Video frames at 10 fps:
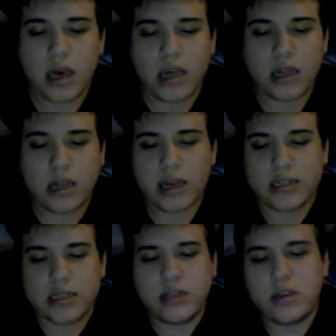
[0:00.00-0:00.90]
And like I
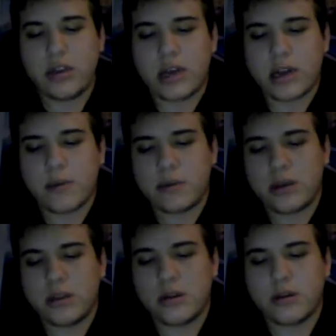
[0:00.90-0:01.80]
said, you got a couple
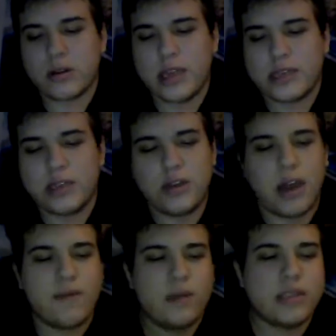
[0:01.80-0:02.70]
good little things that you
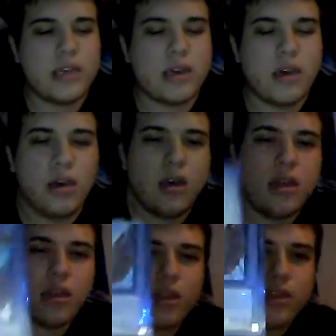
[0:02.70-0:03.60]
have in this deck.
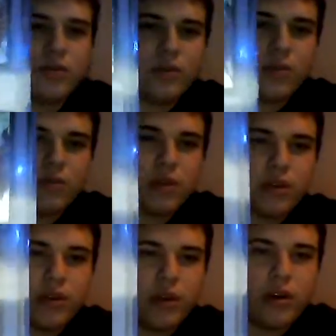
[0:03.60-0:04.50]
Like this ritual
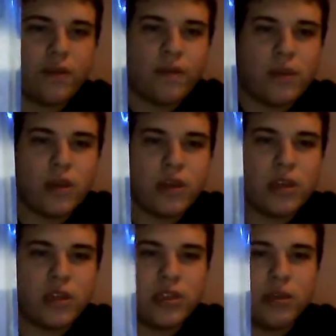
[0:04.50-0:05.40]
monster right here,
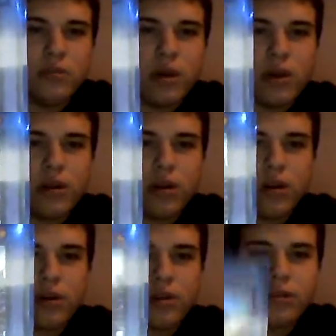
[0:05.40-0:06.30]
Gishki Mind
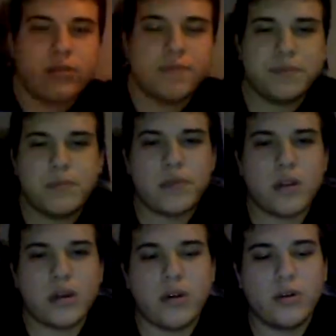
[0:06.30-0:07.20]
August,
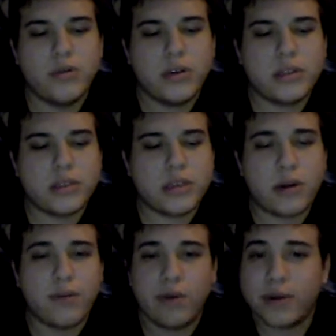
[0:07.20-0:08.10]
or August,
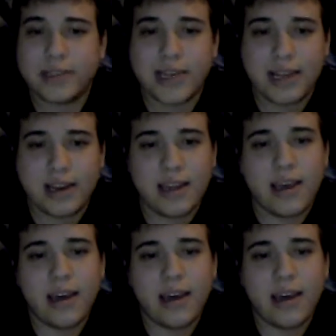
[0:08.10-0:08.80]
however you want to say it.